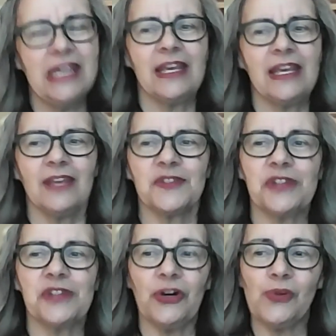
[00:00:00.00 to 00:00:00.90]

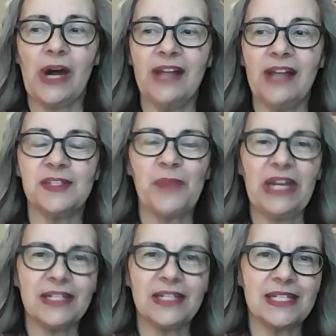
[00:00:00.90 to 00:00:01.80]
So I
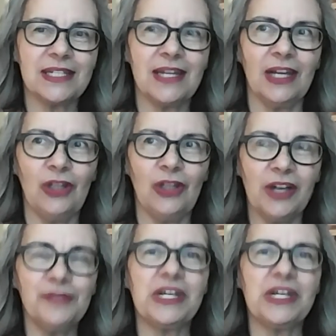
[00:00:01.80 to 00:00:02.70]
spent a lot
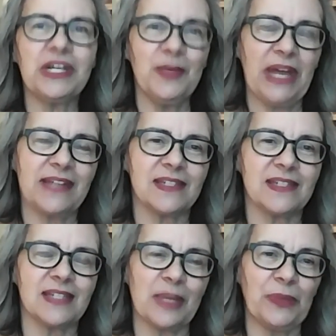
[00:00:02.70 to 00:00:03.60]
of time last
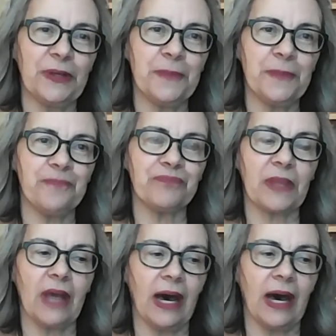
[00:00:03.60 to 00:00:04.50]
summer.
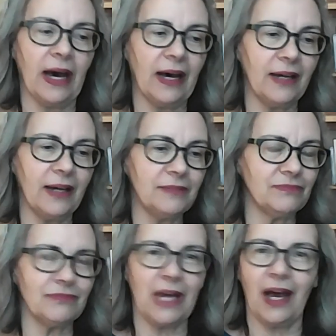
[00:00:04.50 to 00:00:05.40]
I
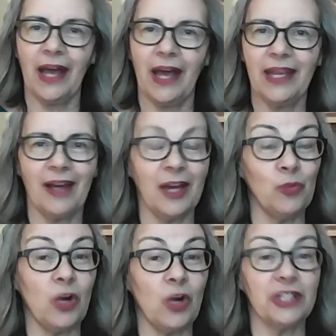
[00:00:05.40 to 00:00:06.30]

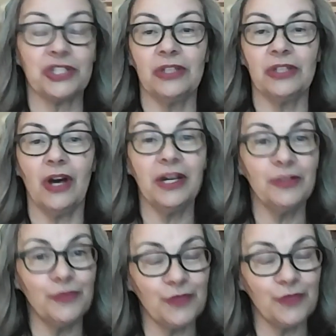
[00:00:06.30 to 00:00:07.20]
watched a lot
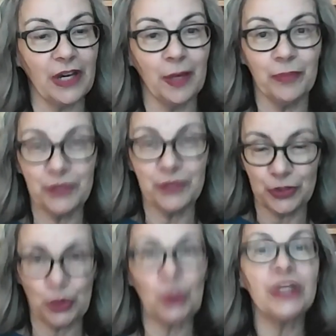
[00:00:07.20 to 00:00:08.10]
of
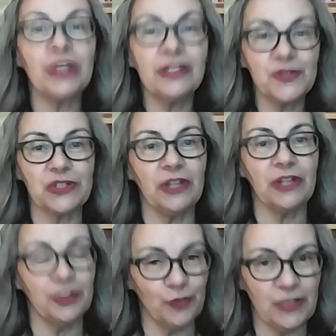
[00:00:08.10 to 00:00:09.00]
tutorials, a
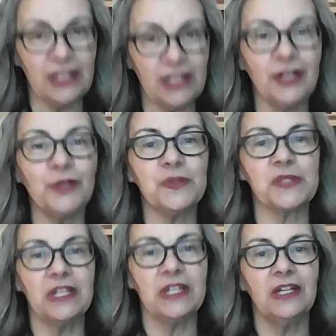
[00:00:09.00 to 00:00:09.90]
lot of
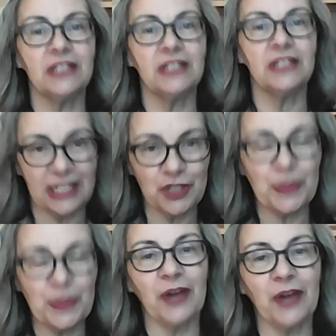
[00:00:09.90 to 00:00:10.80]
videos to teach
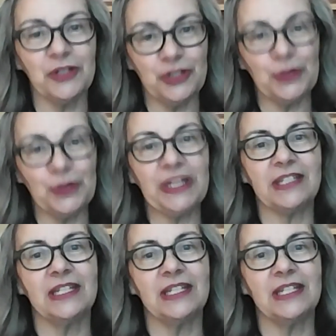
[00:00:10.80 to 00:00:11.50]
me how to do it.